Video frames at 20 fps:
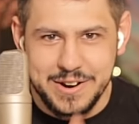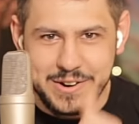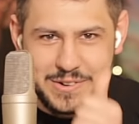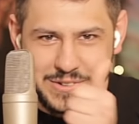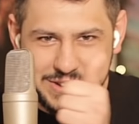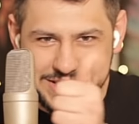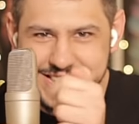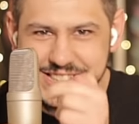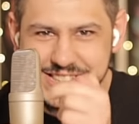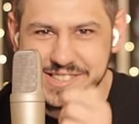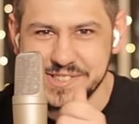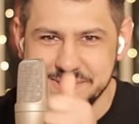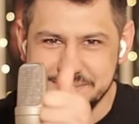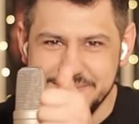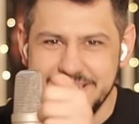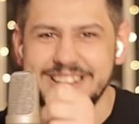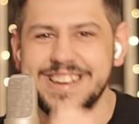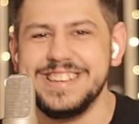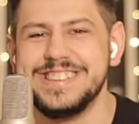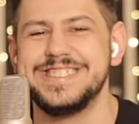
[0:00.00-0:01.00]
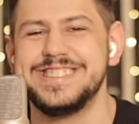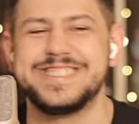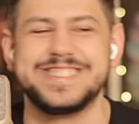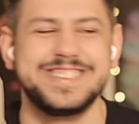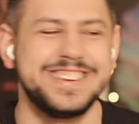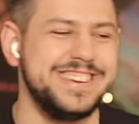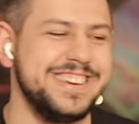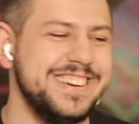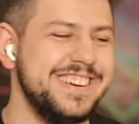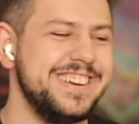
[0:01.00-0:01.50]
with the zoom ins,
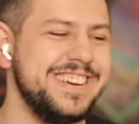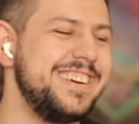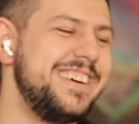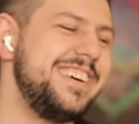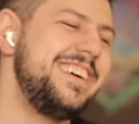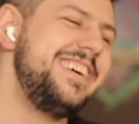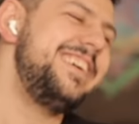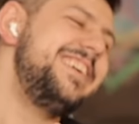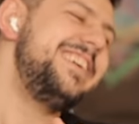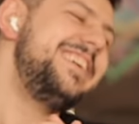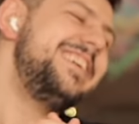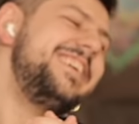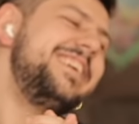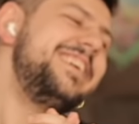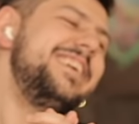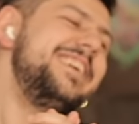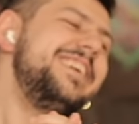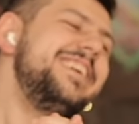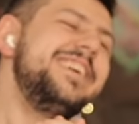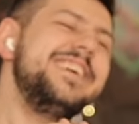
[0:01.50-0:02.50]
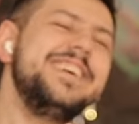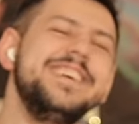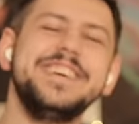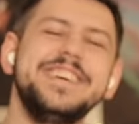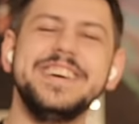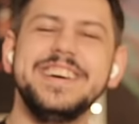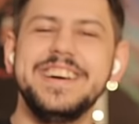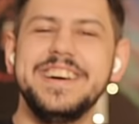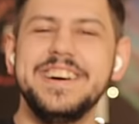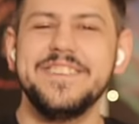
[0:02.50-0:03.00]

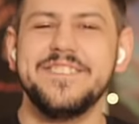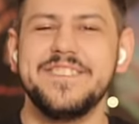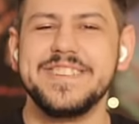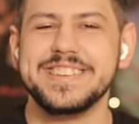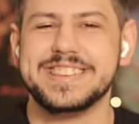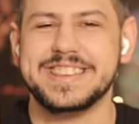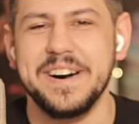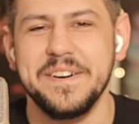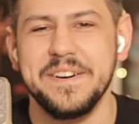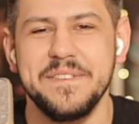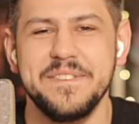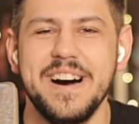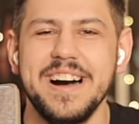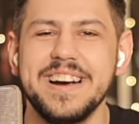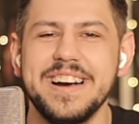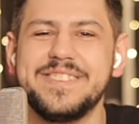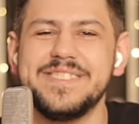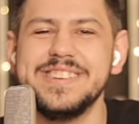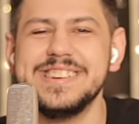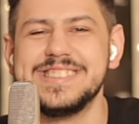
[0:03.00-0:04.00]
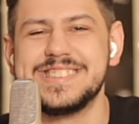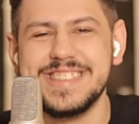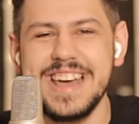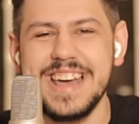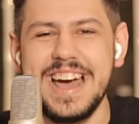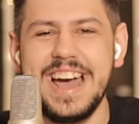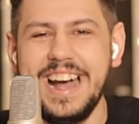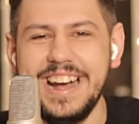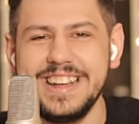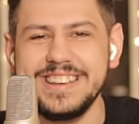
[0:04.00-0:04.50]
what the fuck was
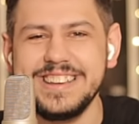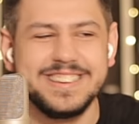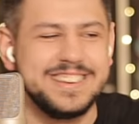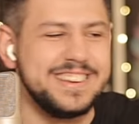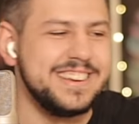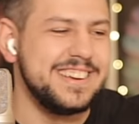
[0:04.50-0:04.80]
that?